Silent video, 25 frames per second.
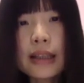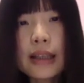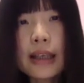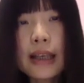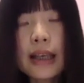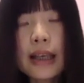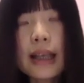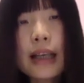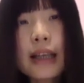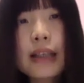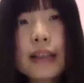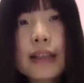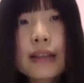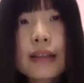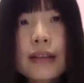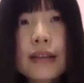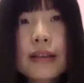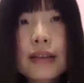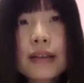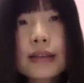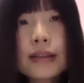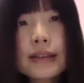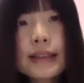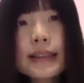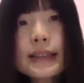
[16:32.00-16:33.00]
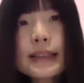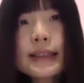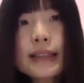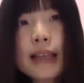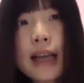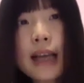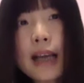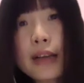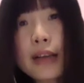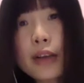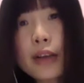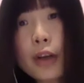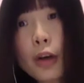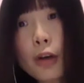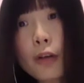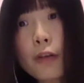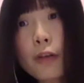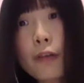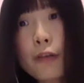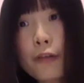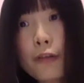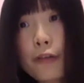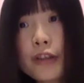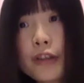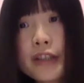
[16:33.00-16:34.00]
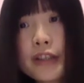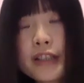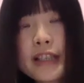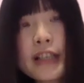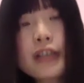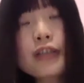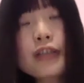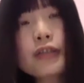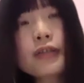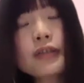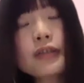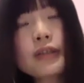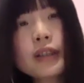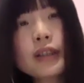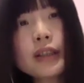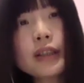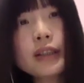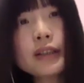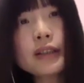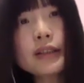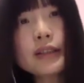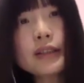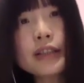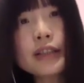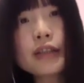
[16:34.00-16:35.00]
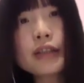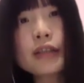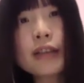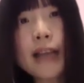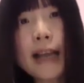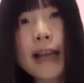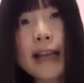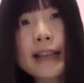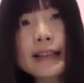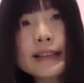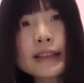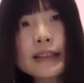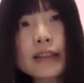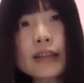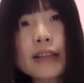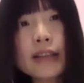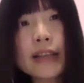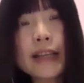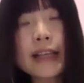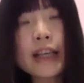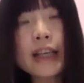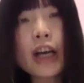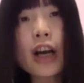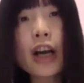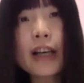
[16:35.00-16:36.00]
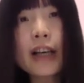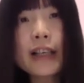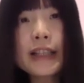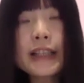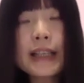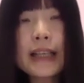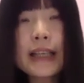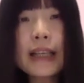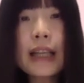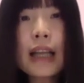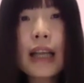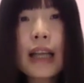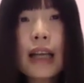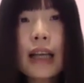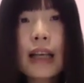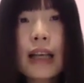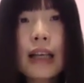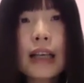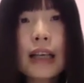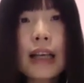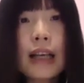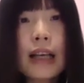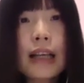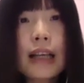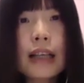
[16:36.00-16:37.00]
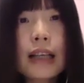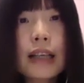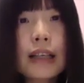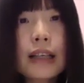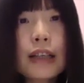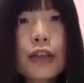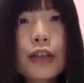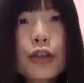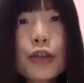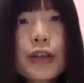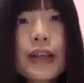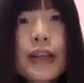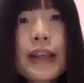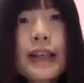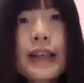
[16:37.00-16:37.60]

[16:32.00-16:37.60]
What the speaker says: And this kind of generalized, okay, equality, actually it